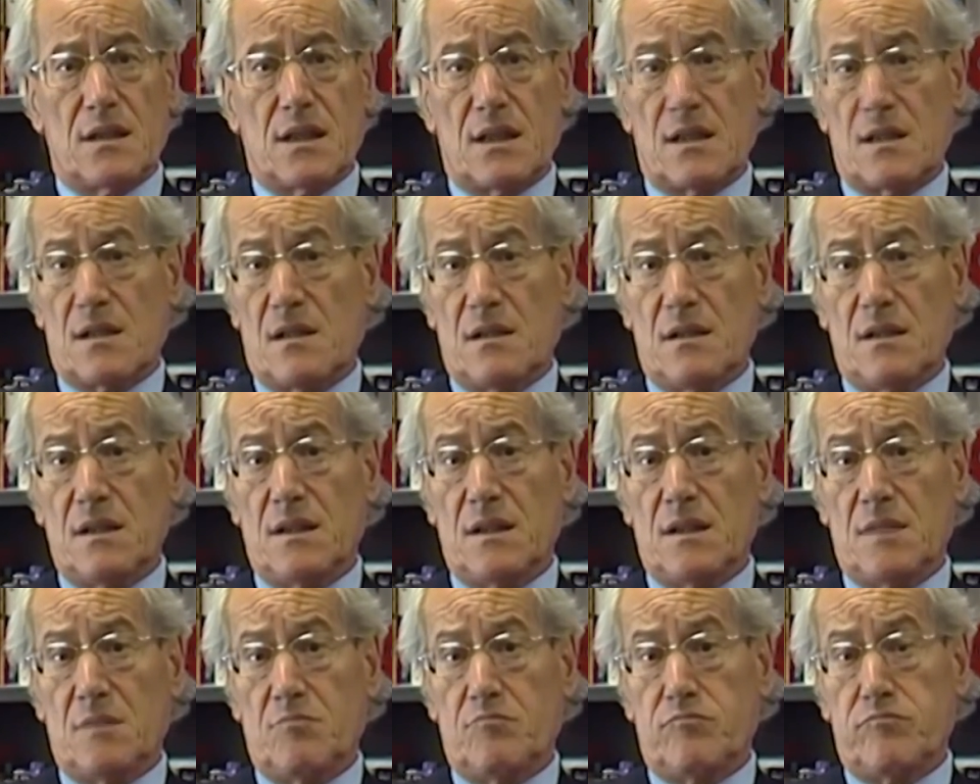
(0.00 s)
There is
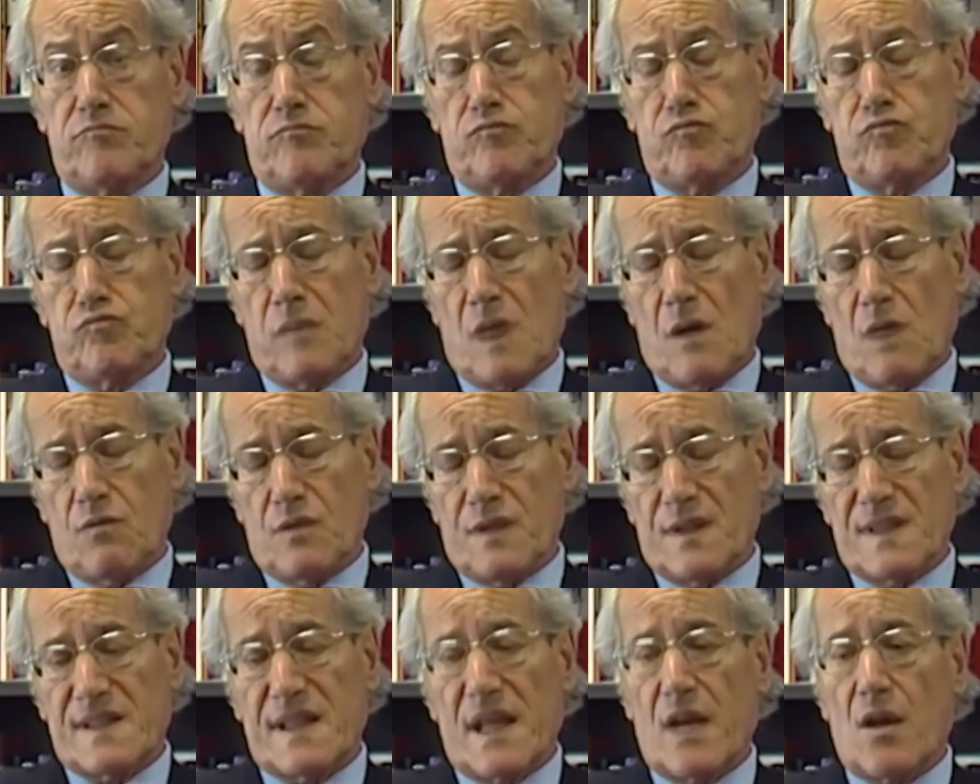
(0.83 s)
only, I
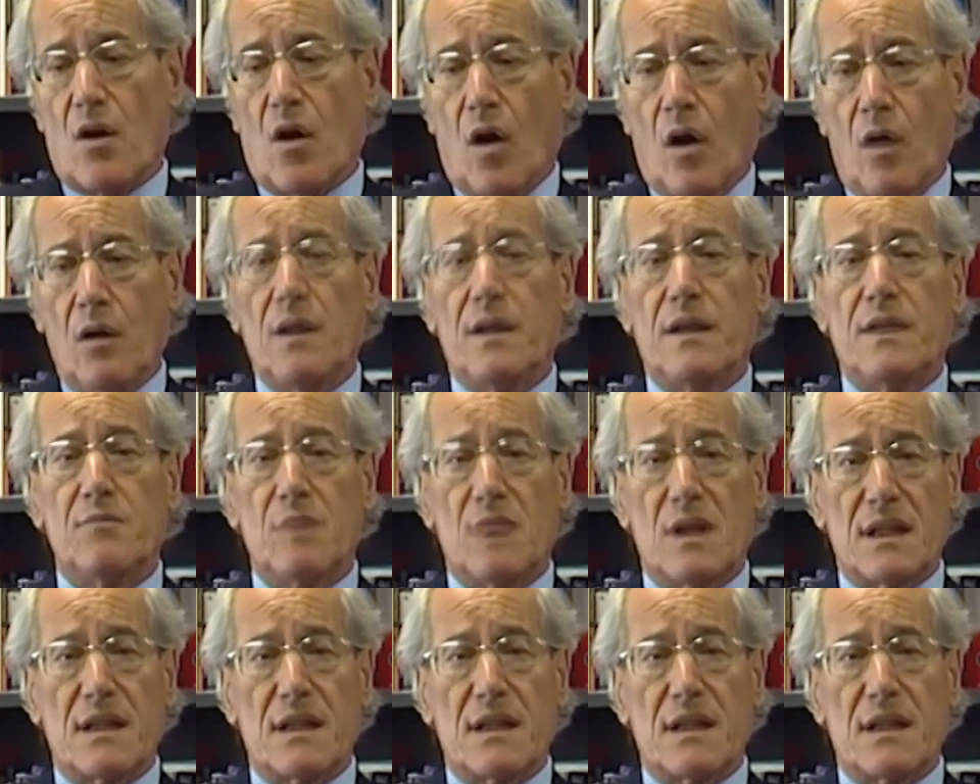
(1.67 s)
wouldn't say only,